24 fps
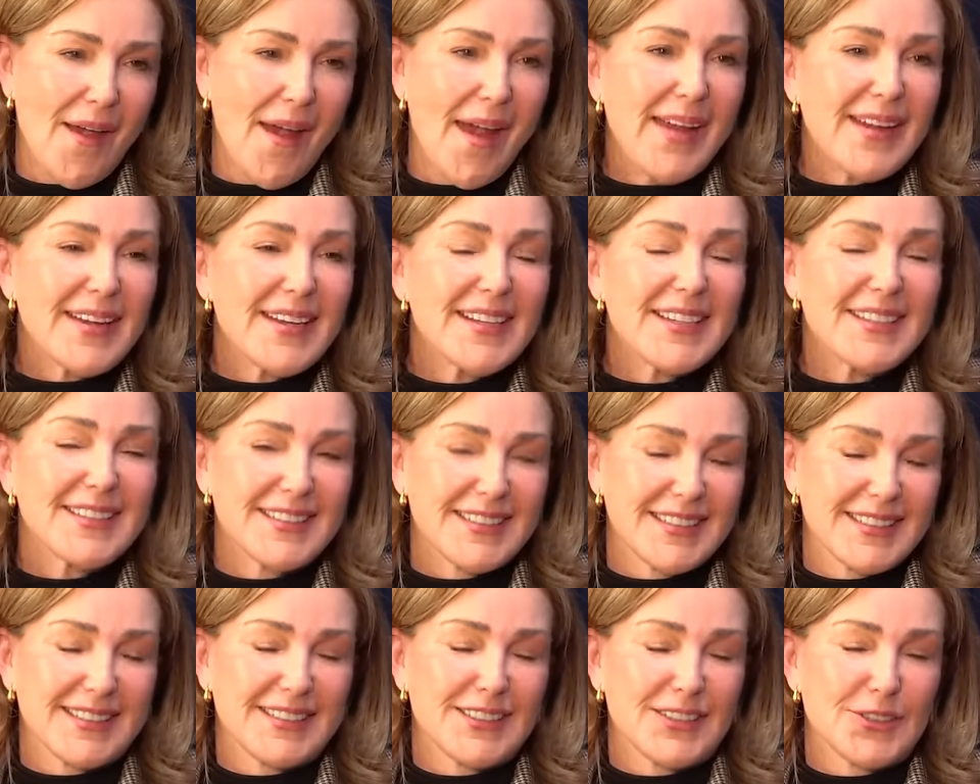I get
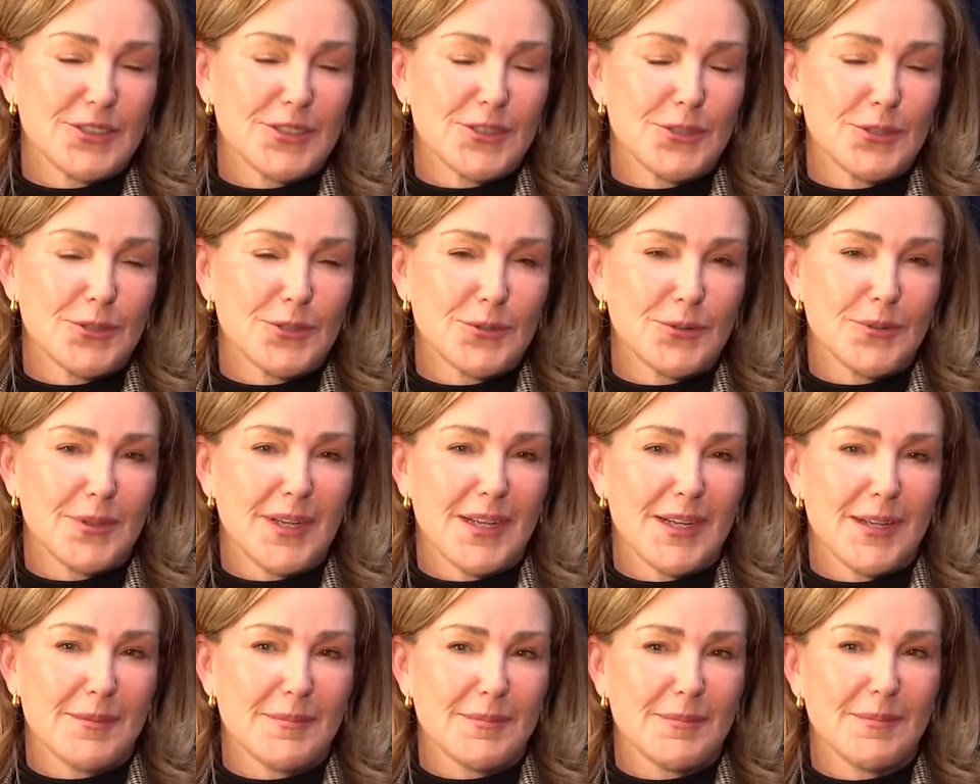addicted to
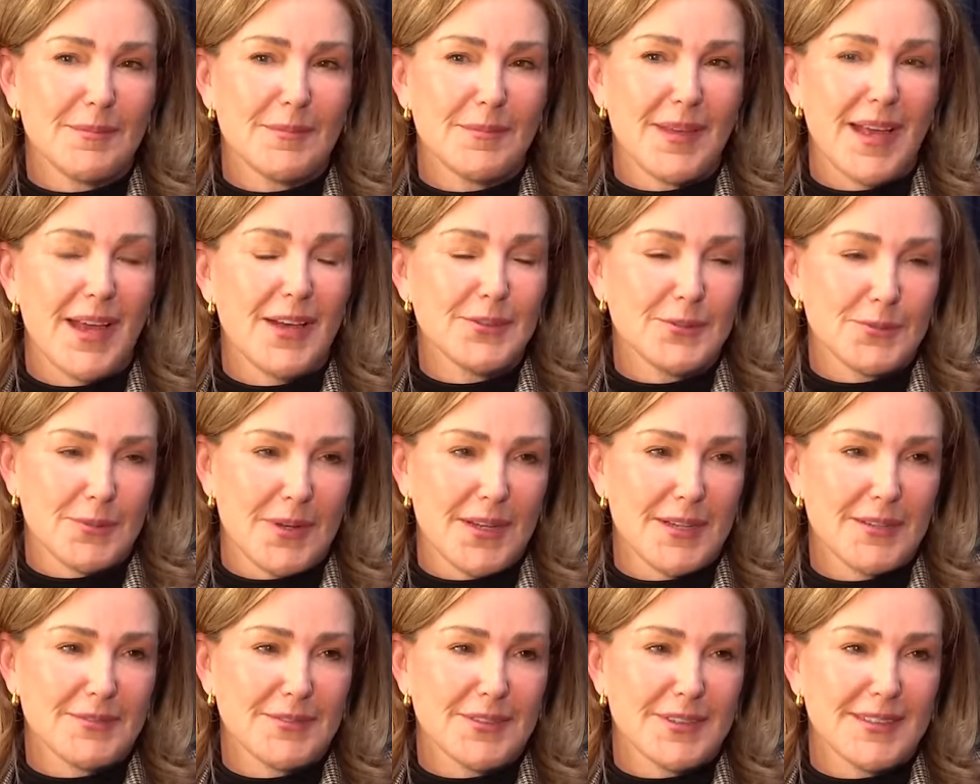um,
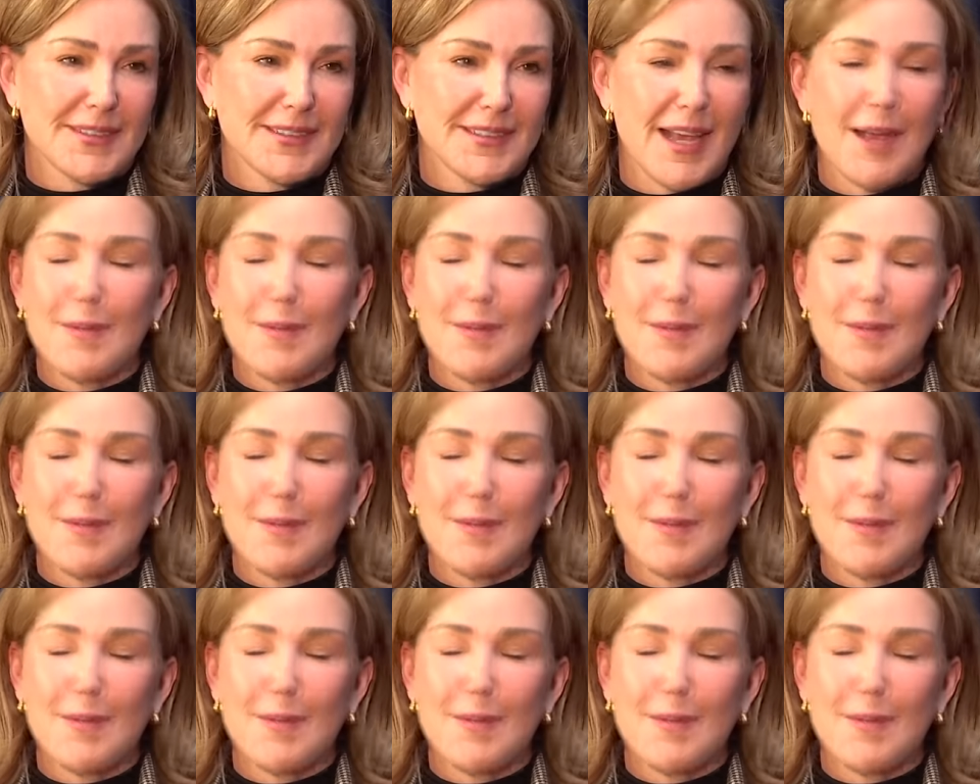housewives.